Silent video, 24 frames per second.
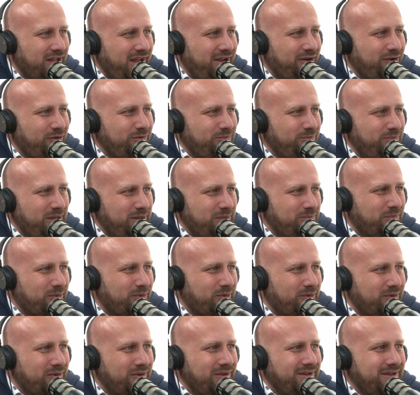out
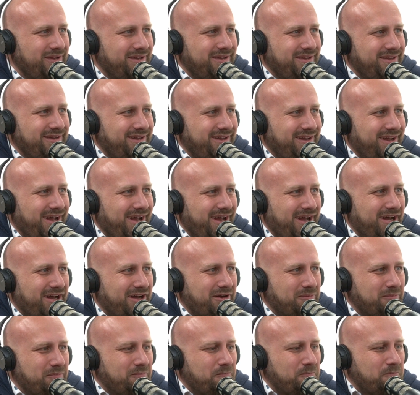people. Right.
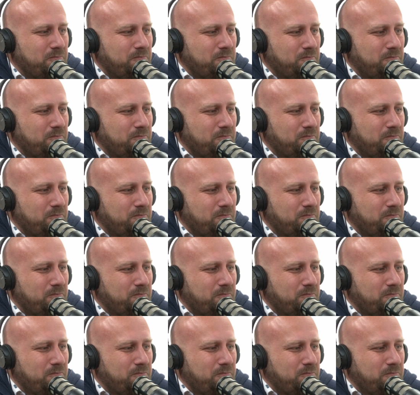Um,